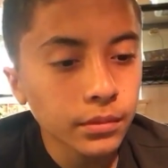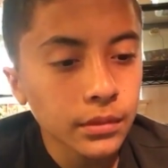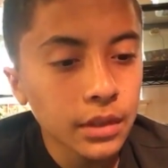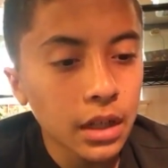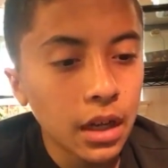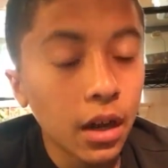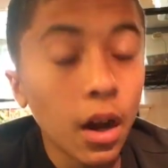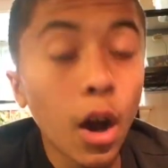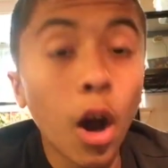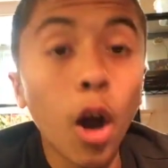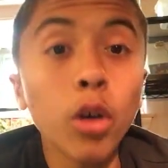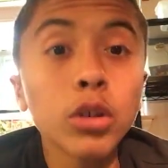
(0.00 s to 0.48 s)

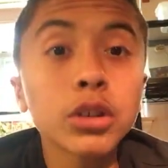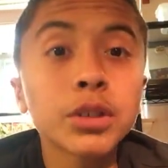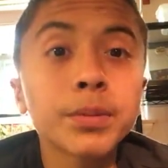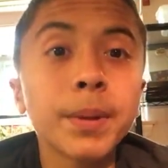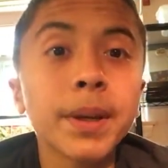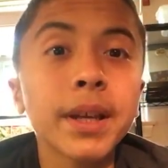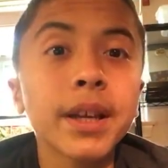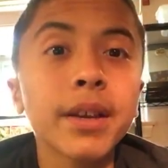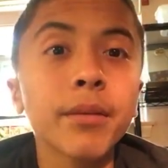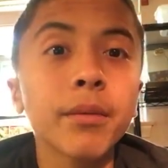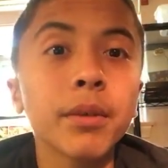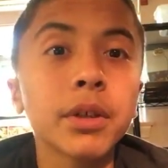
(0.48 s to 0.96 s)
Uh, oh,
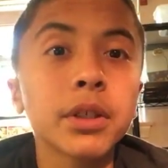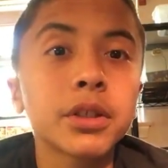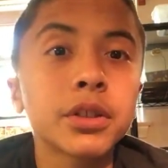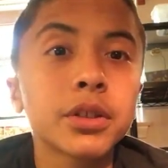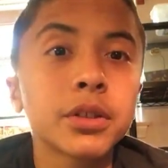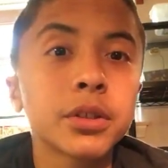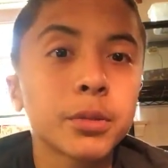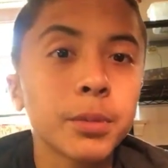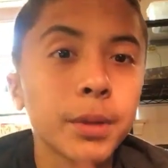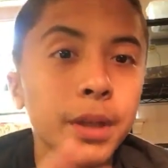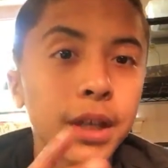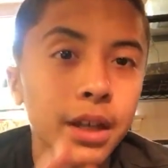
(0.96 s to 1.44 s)
speaking of
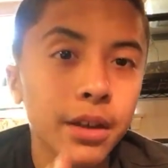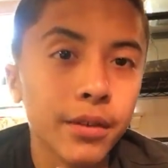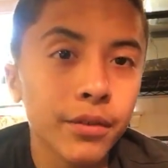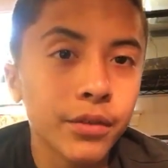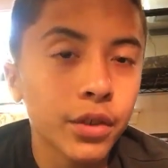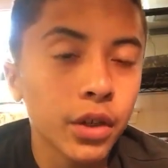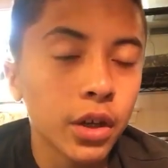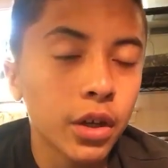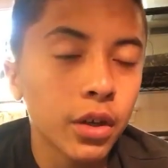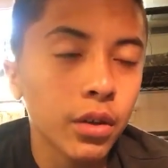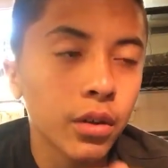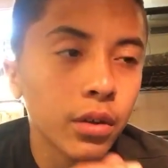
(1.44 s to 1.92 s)
which, speaking of
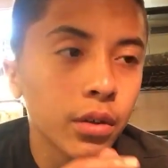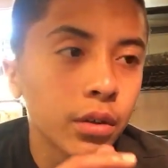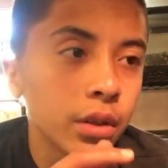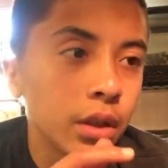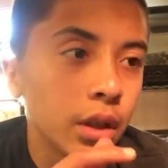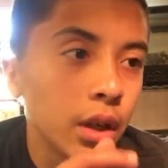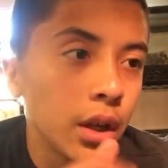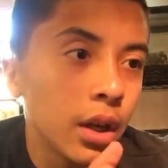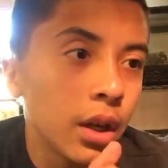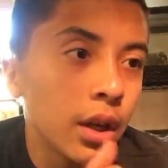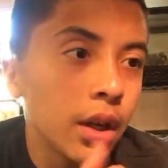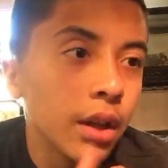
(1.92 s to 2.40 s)
turtle,
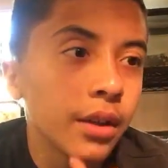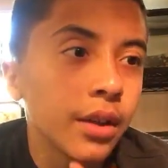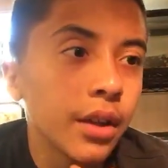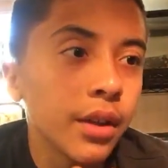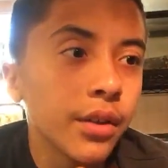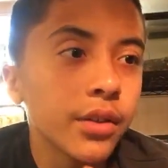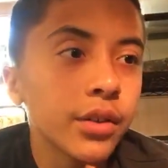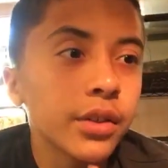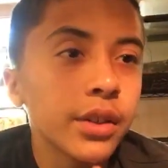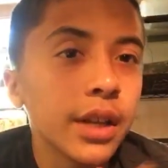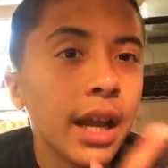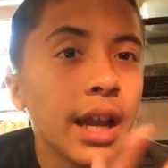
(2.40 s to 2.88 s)
the
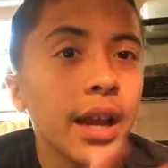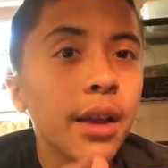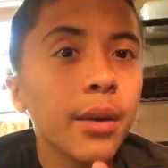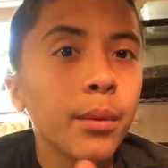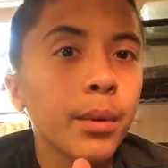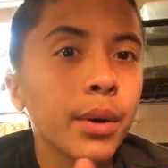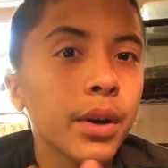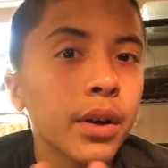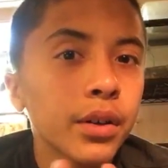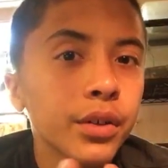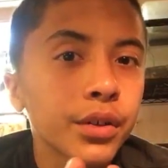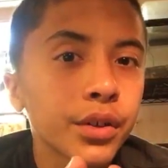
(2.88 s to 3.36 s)
other day
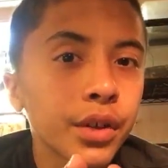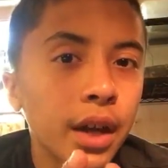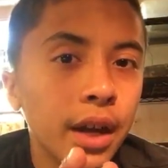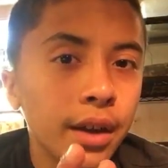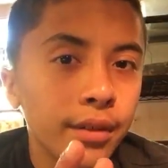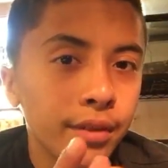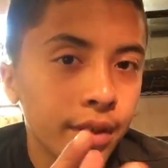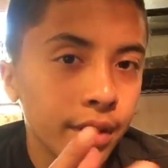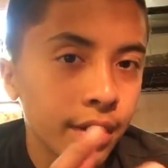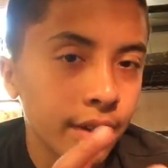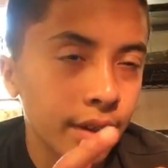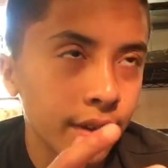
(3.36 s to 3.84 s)
we were
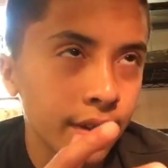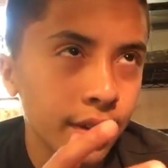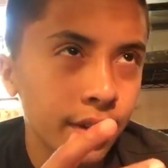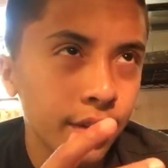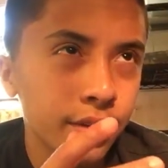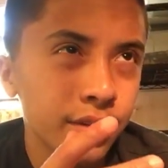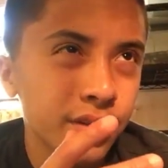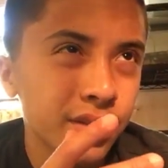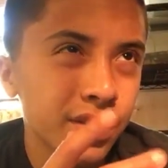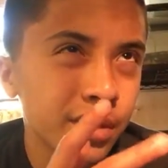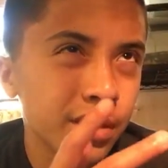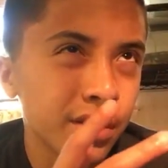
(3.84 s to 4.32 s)
driving. I think it
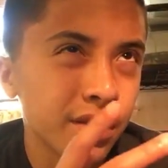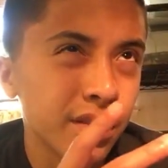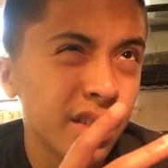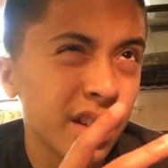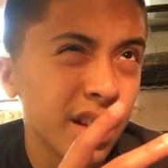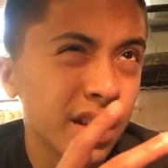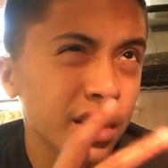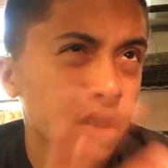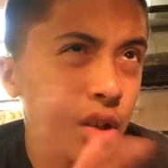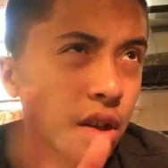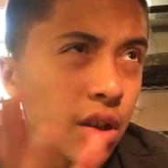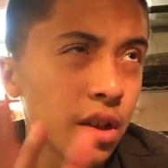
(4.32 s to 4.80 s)
was
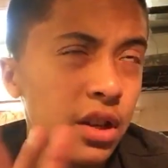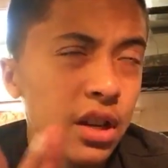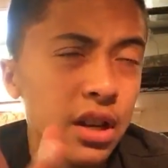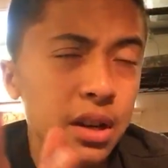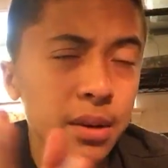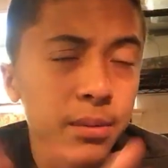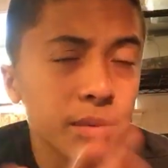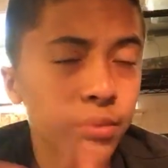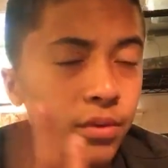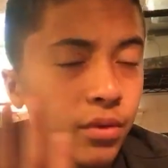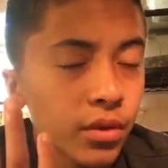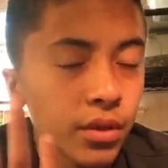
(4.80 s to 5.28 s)
yesterday, the day
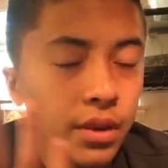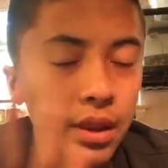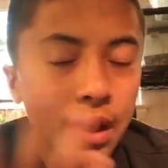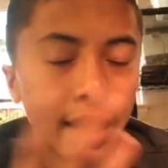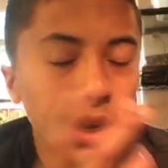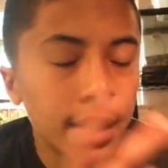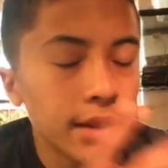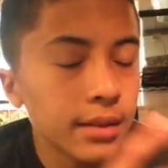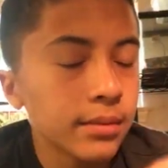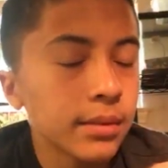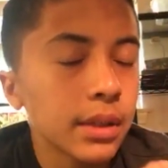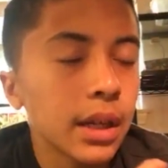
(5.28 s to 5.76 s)
before
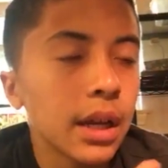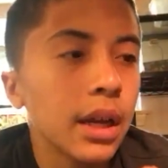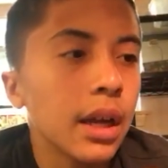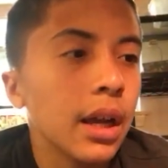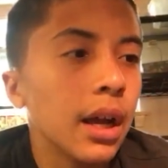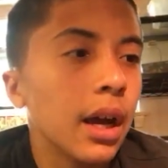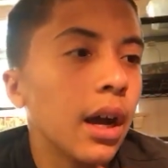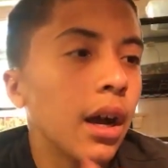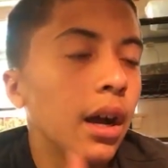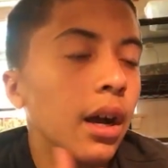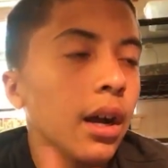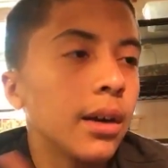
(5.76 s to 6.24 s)
that.
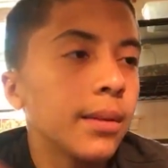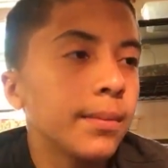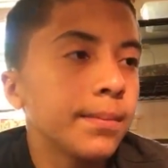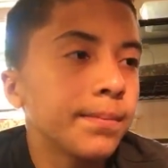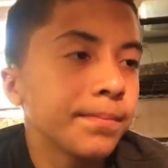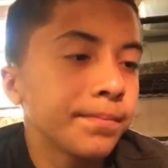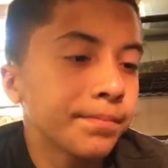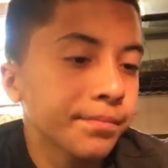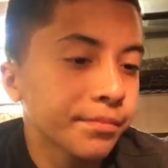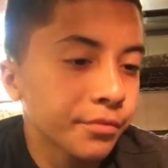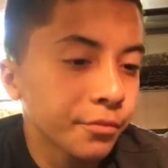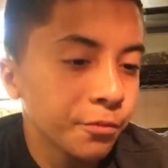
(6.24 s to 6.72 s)
Um,
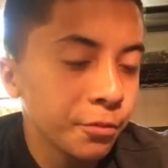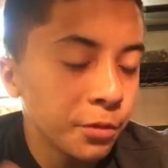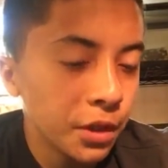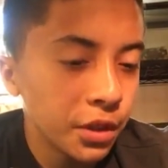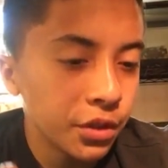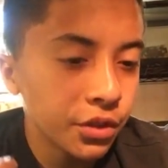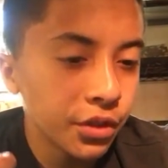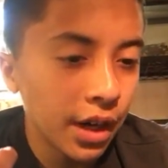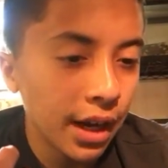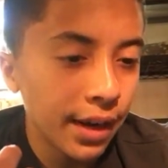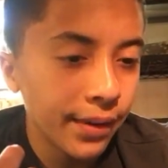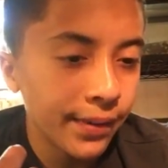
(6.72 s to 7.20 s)
we were
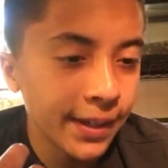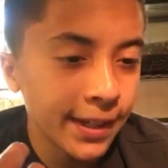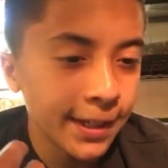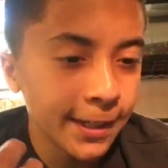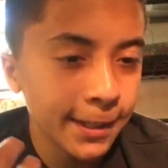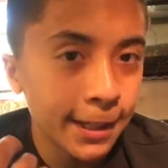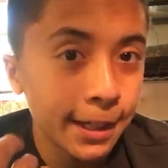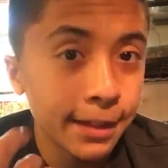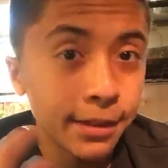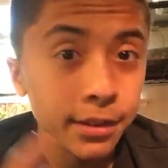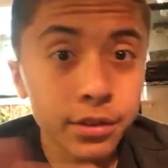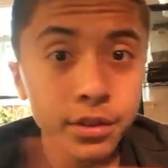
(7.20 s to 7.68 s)
driving
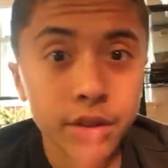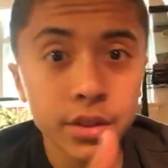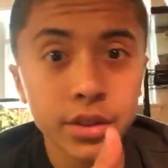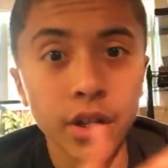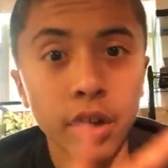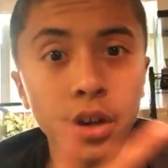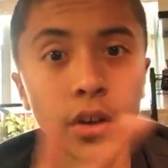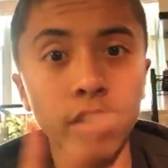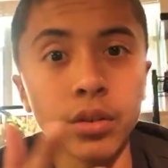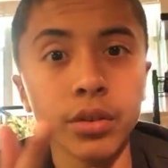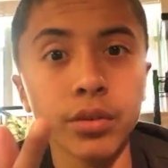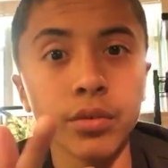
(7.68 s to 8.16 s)
and there's a
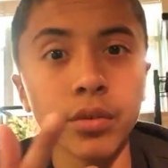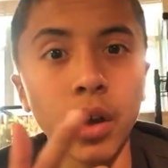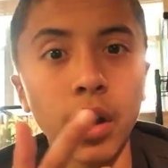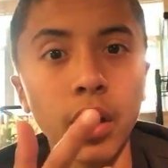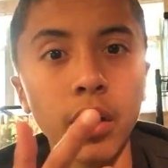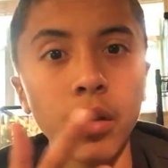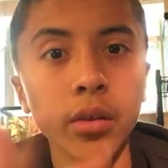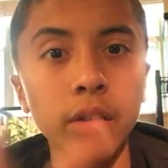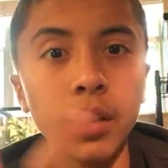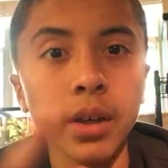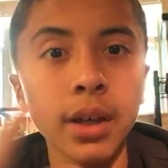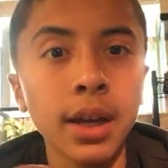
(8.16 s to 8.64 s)
turtle on the
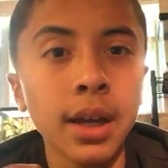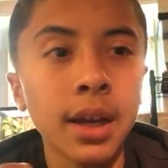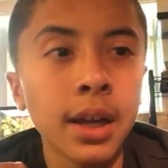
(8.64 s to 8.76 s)
road.